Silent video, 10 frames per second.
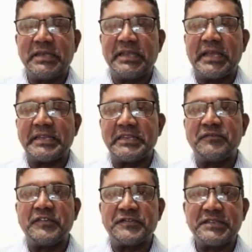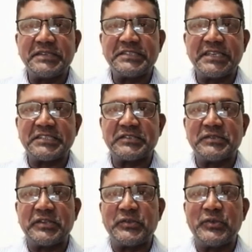in 1956
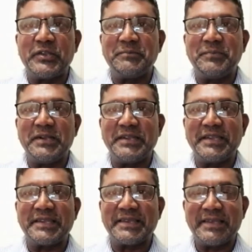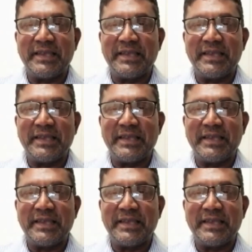to the Union Building,